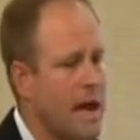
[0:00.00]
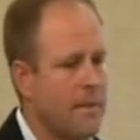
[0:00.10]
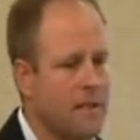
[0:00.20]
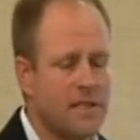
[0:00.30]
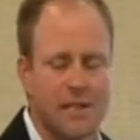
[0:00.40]
what
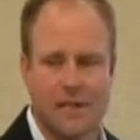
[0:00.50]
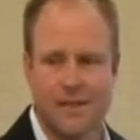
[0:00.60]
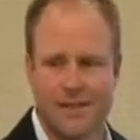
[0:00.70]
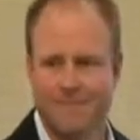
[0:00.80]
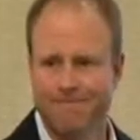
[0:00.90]
happens
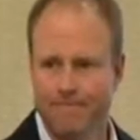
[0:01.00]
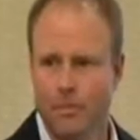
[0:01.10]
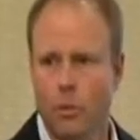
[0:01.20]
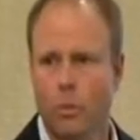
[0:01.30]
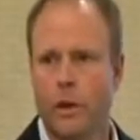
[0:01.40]
is
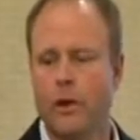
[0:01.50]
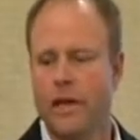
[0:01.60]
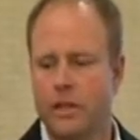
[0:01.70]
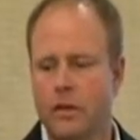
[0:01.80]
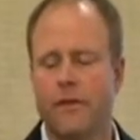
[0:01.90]
we are
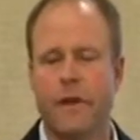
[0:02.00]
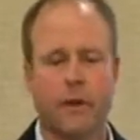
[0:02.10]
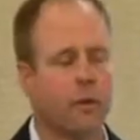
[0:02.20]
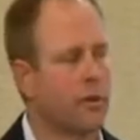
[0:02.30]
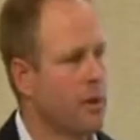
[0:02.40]

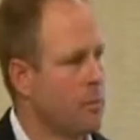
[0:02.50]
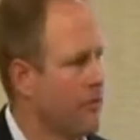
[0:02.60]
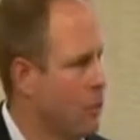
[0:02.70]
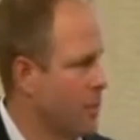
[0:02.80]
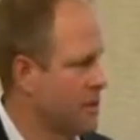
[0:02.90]
interfering with their
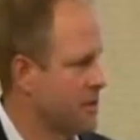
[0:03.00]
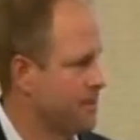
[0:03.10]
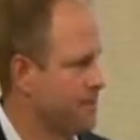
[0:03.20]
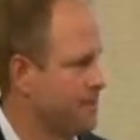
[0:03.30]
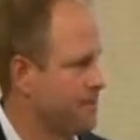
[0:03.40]

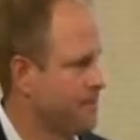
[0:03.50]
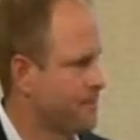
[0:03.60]
performance.